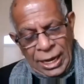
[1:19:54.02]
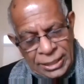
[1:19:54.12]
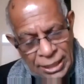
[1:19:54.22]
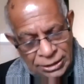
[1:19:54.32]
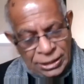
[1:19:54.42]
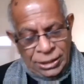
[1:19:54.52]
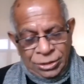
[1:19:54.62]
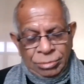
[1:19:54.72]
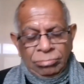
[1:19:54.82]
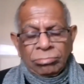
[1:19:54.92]
and
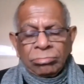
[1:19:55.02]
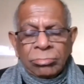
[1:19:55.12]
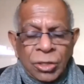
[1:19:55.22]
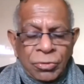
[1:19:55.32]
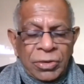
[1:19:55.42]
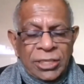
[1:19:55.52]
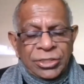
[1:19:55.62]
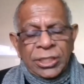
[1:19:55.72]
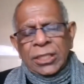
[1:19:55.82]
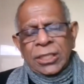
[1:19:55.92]
others, will
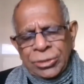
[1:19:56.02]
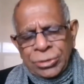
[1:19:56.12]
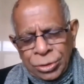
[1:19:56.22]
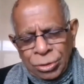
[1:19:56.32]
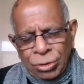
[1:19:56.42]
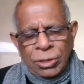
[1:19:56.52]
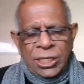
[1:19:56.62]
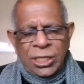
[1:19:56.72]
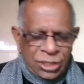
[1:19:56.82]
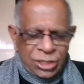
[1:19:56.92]
say that, you
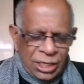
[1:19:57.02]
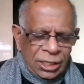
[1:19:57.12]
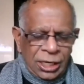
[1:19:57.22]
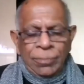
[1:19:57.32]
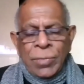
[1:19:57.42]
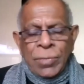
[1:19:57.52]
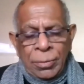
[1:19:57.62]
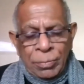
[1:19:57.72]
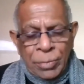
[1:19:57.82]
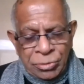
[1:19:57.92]
know, listen,
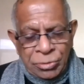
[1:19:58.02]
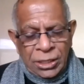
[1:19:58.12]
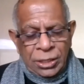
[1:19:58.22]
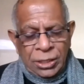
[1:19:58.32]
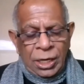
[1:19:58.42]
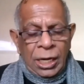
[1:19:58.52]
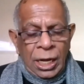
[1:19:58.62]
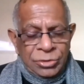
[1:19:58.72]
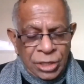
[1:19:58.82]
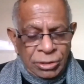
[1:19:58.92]
between
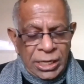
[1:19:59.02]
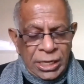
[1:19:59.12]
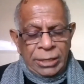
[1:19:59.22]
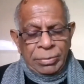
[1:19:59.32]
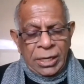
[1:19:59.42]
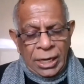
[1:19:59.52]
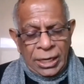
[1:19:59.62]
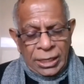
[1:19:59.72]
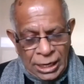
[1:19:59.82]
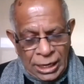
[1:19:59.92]
Saudi
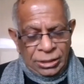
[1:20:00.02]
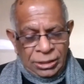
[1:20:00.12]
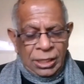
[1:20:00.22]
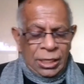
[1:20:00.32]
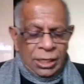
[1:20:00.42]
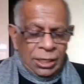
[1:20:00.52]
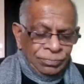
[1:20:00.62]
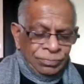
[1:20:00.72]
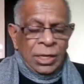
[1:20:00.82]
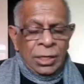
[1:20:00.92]
Arabia and Qatar,